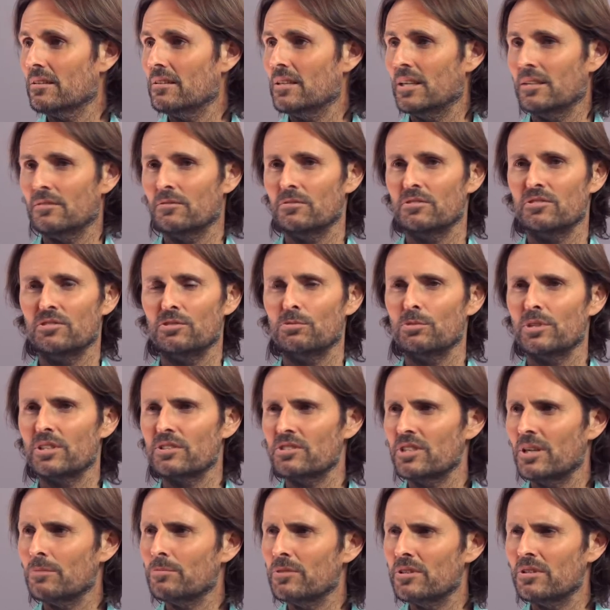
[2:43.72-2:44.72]
Then you would
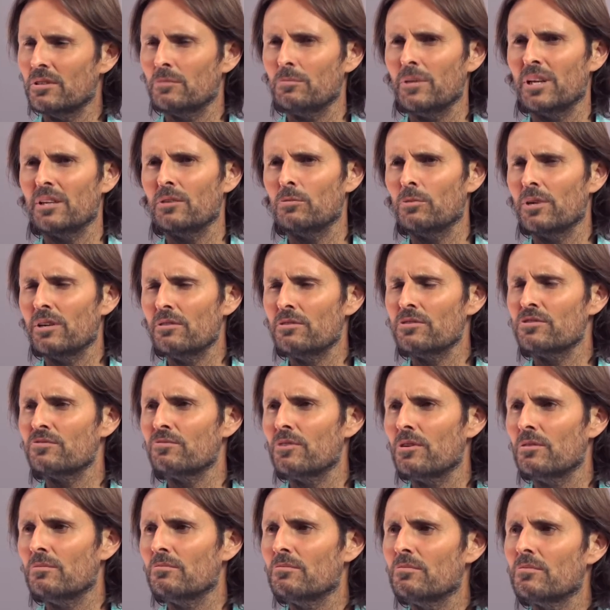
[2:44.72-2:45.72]
accept it no matter where it's
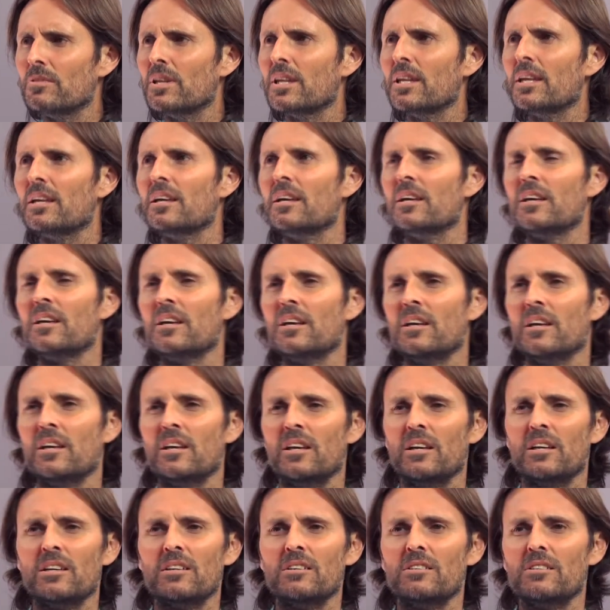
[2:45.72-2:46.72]
from.
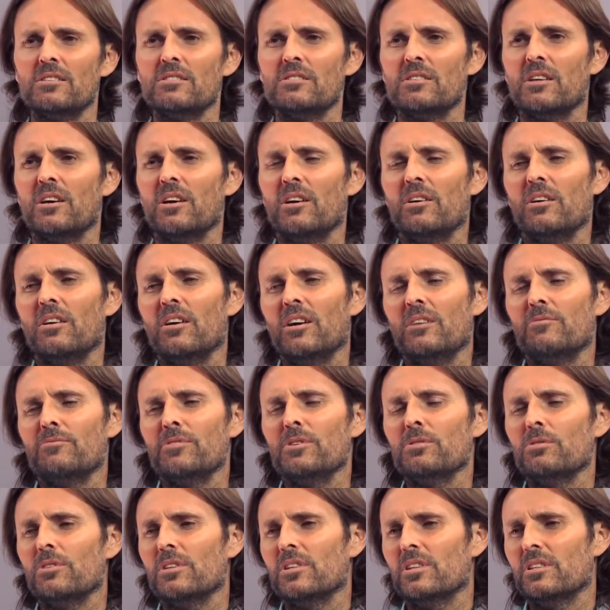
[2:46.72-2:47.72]
So I
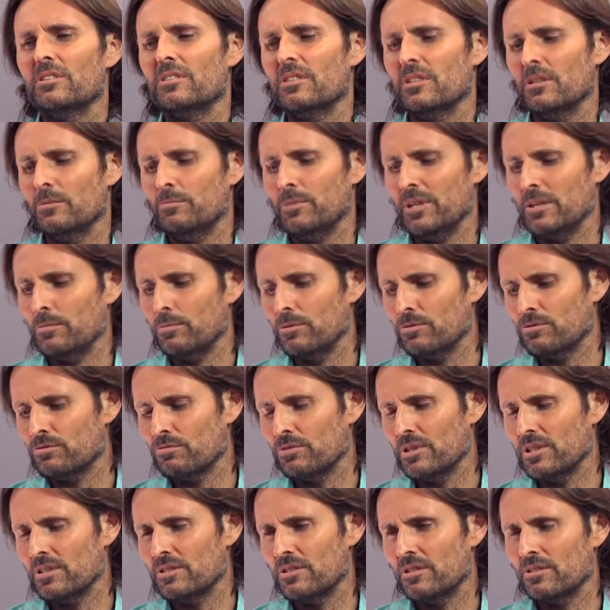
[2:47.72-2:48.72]
feel that uh, people's
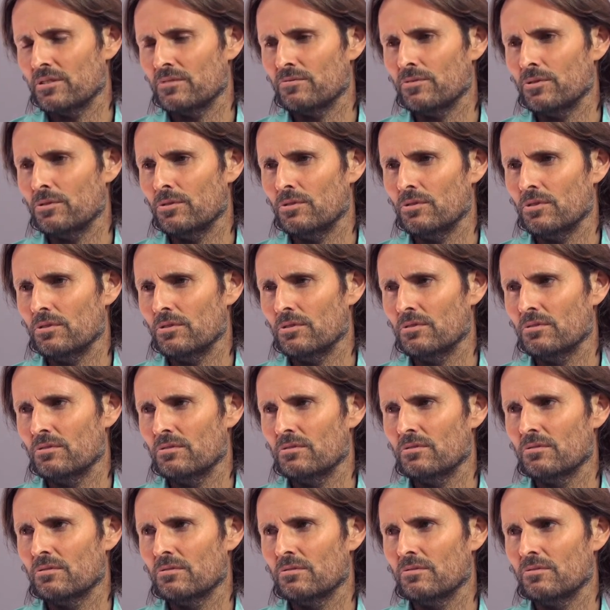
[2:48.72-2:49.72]
reasons for,
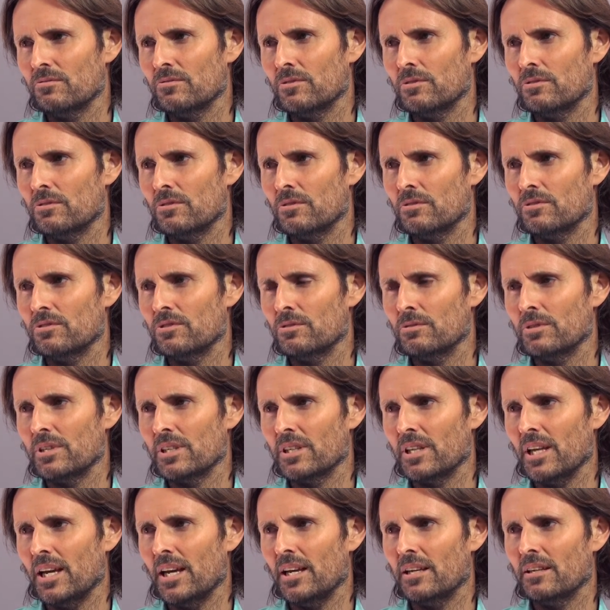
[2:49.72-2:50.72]
for
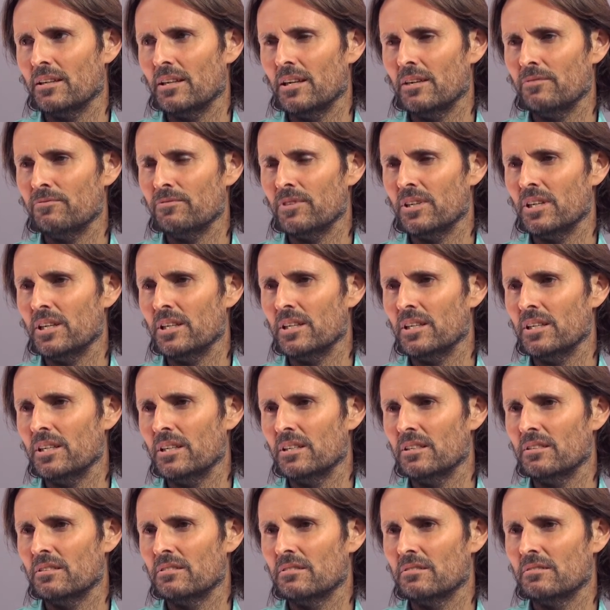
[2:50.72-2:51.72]
doing that are
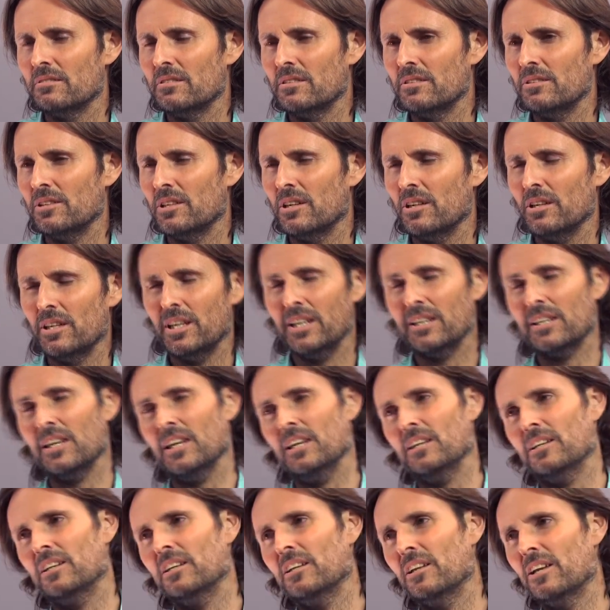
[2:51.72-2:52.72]
fairly, you know,
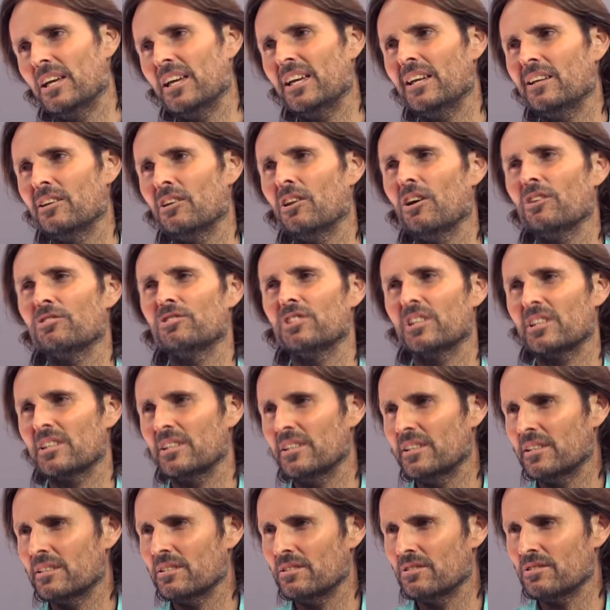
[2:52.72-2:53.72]
again, ill
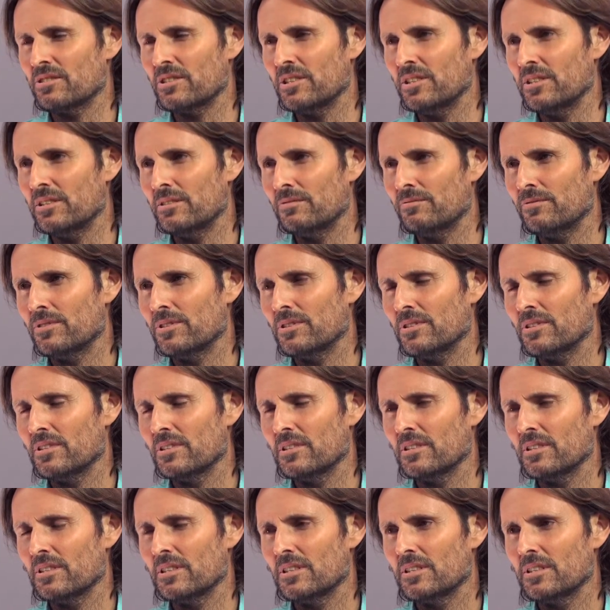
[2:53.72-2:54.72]
illogically conceived.
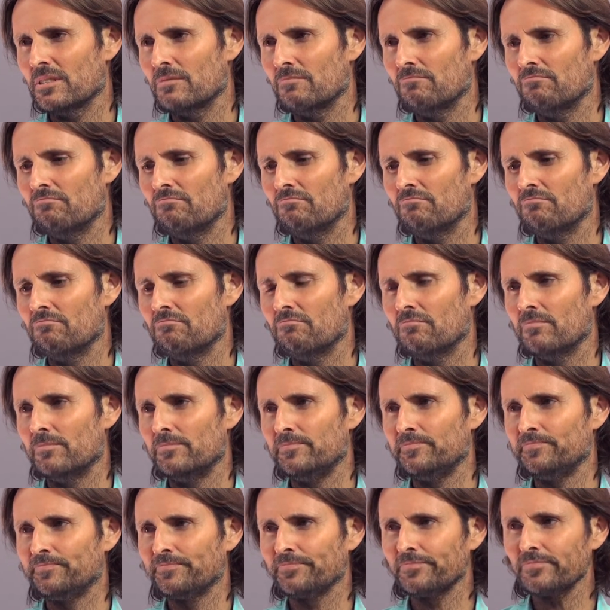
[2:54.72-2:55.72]
Mm. Mm,
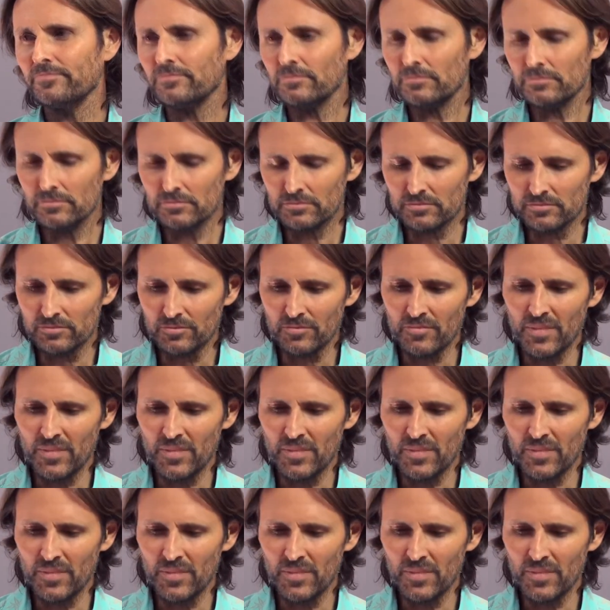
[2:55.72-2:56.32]
okay.